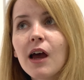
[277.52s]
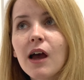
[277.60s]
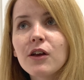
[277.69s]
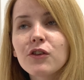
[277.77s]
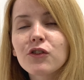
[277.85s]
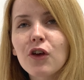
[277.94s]

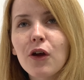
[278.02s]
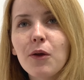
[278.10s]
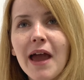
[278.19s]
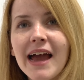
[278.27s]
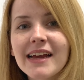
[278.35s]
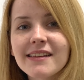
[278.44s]
So
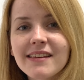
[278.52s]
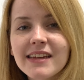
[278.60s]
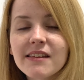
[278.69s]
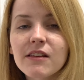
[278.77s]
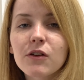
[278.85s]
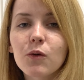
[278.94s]
Etsy
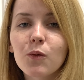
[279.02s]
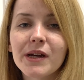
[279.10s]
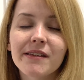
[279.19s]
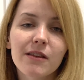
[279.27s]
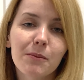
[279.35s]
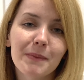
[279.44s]
isn't
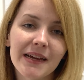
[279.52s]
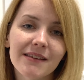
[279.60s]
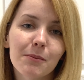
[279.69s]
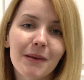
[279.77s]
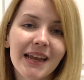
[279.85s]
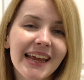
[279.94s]
always the
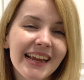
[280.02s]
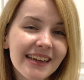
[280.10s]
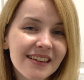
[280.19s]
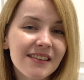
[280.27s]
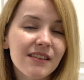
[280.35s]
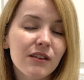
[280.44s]
best
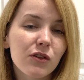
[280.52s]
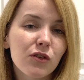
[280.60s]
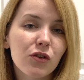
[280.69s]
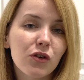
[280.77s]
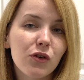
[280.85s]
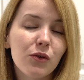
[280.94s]
place
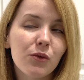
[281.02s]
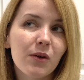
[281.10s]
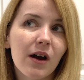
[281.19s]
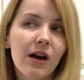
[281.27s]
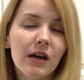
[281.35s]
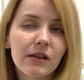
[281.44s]
to
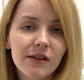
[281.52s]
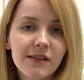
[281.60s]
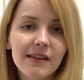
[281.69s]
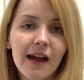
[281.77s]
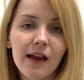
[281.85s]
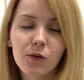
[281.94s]

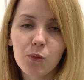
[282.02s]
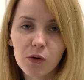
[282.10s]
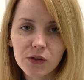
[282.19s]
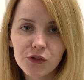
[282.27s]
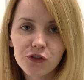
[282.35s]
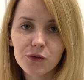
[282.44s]
understand what
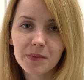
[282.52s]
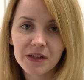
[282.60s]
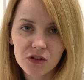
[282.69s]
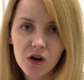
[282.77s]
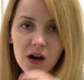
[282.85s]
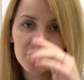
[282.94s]
you should be
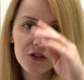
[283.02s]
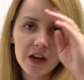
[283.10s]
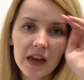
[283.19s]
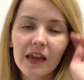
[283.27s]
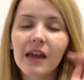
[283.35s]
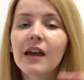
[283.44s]

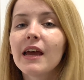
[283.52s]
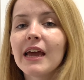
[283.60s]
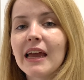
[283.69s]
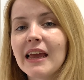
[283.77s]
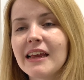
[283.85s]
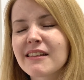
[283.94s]
charging.
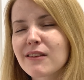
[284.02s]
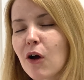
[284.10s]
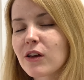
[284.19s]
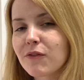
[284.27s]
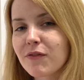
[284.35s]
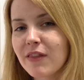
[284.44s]
It's
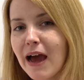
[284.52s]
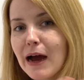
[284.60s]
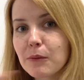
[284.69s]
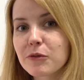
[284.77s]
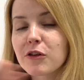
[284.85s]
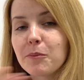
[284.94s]
kind of the
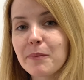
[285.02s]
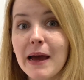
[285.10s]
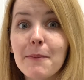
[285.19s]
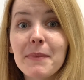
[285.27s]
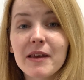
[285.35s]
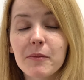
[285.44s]
absolute
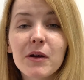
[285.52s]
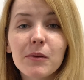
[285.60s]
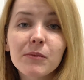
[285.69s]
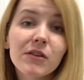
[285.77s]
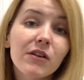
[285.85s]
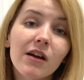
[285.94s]
bare minimum
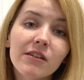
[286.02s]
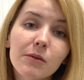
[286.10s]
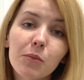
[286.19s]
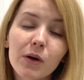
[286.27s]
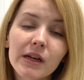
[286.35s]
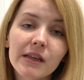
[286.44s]
starting
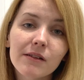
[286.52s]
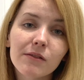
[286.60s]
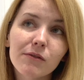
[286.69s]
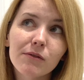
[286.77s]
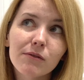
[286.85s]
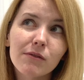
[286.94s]
point,
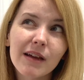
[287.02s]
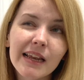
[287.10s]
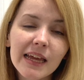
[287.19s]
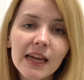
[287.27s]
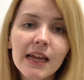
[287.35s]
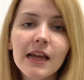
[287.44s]

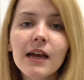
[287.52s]
really.